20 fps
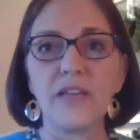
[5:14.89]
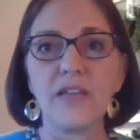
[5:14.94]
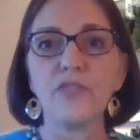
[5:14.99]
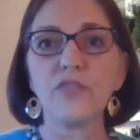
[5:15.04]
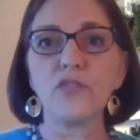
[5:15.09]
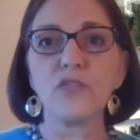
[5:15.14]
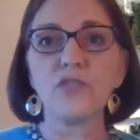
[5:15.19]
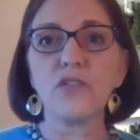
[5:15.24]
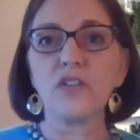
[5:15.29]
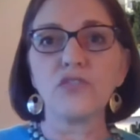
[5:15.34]
And
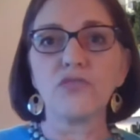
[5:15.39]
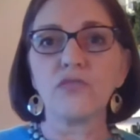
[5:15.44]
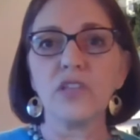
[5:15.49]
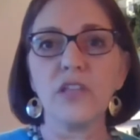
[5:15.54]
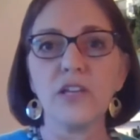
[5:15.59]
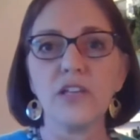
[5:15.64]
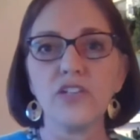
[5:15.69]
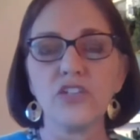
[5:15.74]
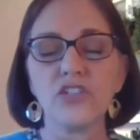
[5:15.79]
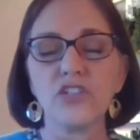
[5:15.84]
through those
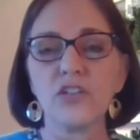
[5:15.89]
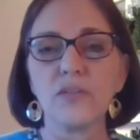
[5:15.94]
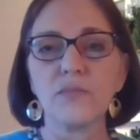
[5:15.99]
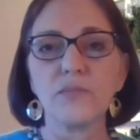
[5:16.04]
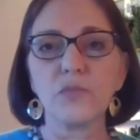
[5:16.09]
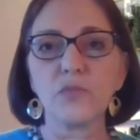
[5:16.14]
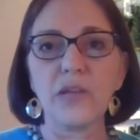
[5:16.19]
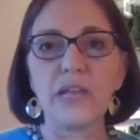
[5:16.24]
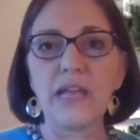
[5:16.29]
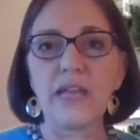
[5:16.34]

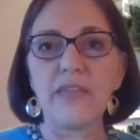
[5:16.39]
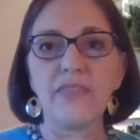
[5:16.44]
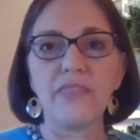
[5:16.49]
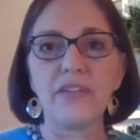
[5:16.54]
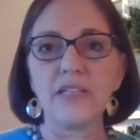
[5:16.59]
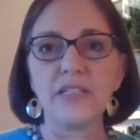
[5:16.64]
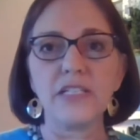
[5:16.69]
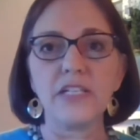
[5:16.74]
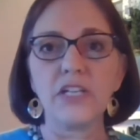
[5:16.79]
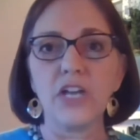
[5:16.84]
relationships, we get
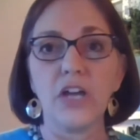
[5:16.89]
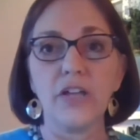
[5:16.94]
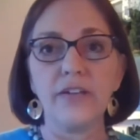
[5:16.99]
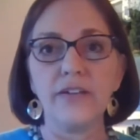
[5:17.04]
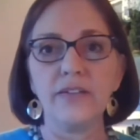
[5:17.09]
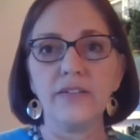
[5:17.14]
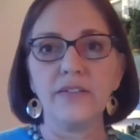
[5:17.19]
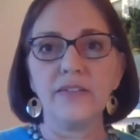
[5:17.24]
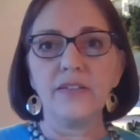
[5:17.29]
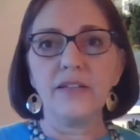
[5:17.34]
things done.